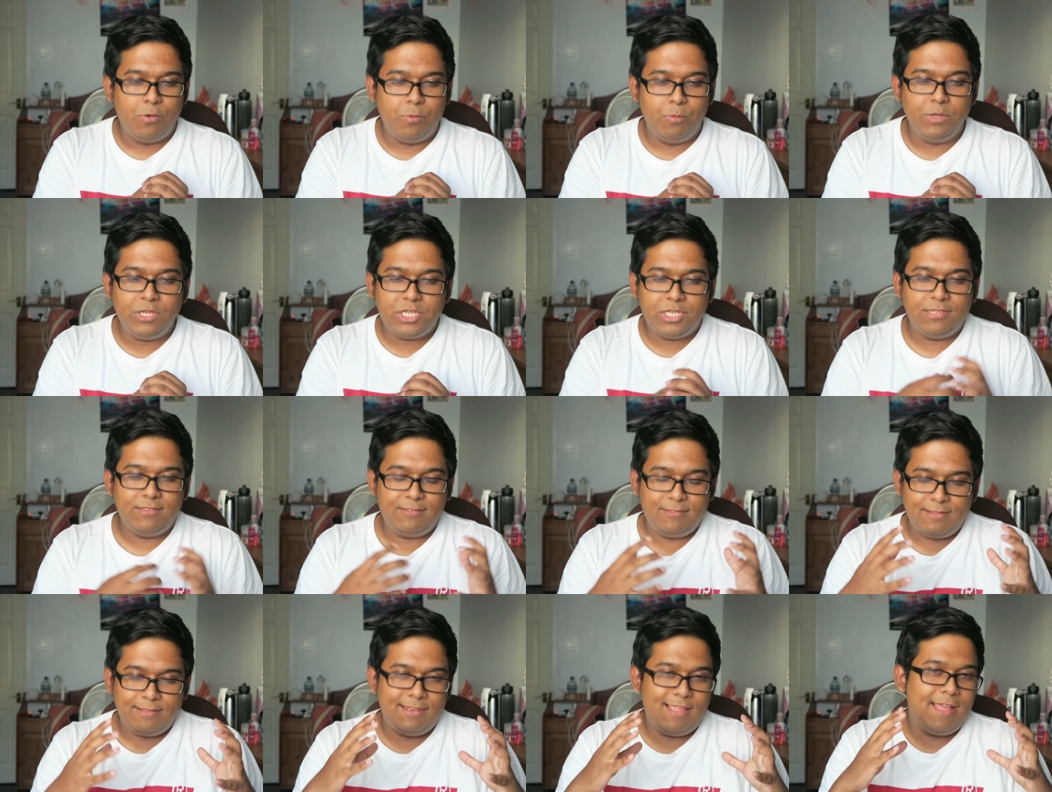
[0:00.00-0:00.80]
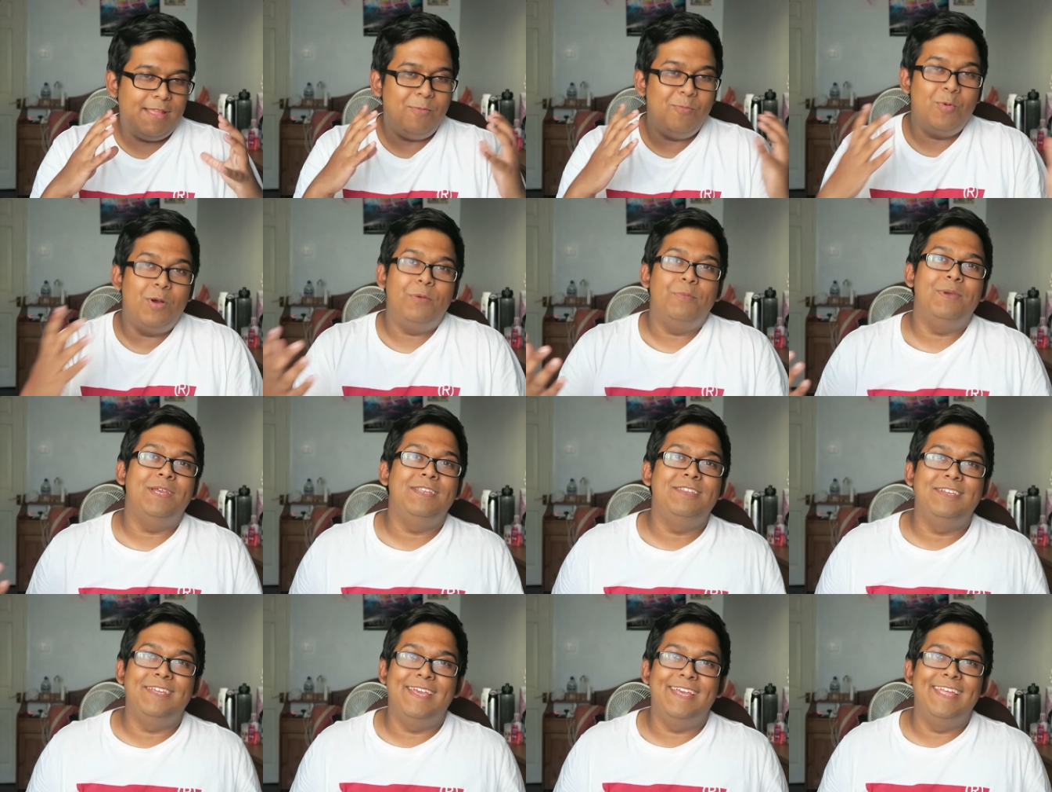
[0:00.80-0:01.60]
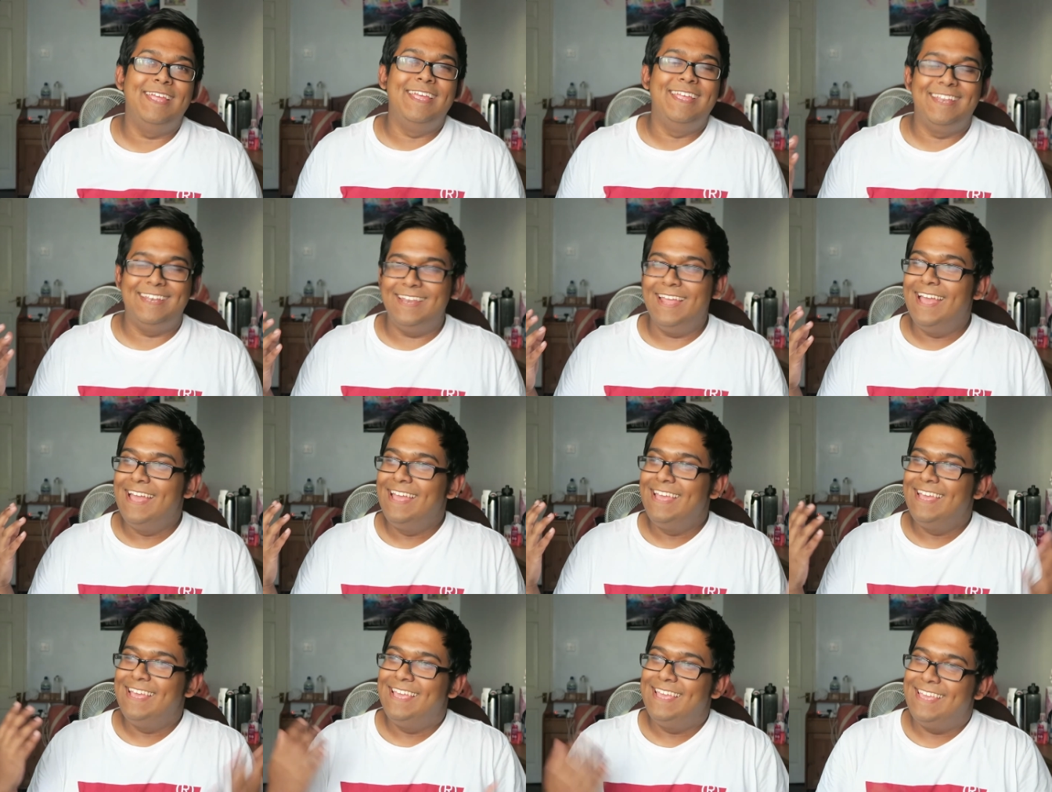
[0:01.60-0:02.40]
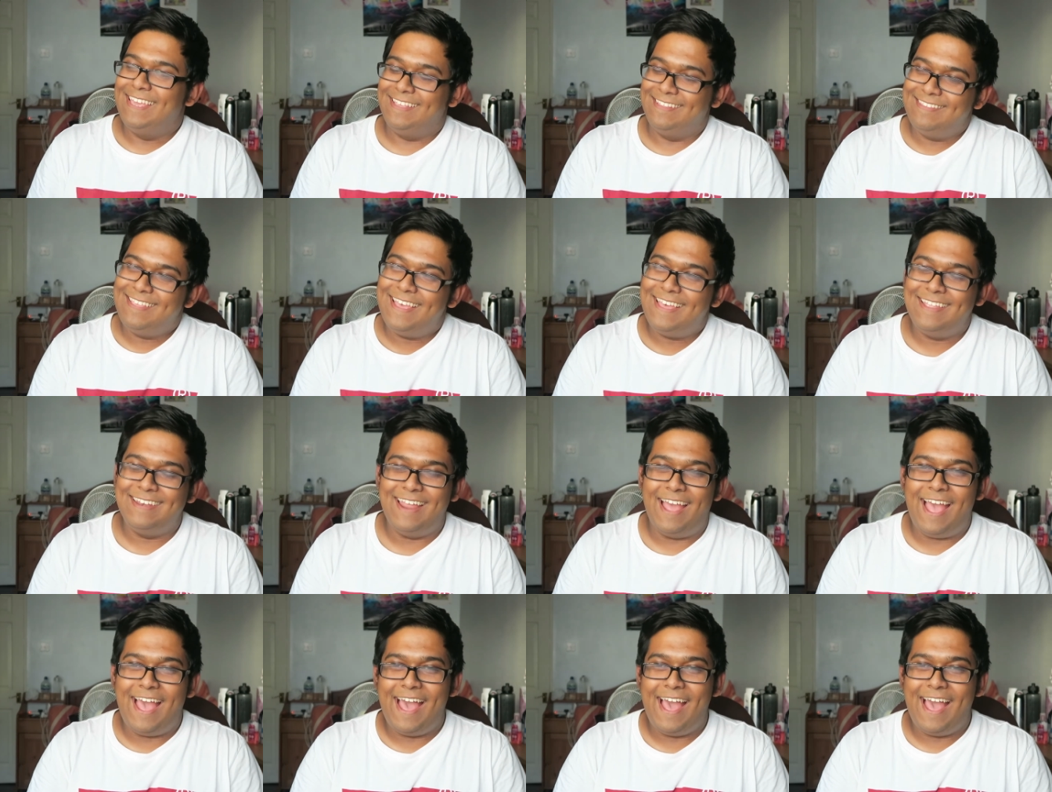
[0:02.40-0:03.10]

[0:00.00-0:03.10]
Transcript: which is like one way to get in his head.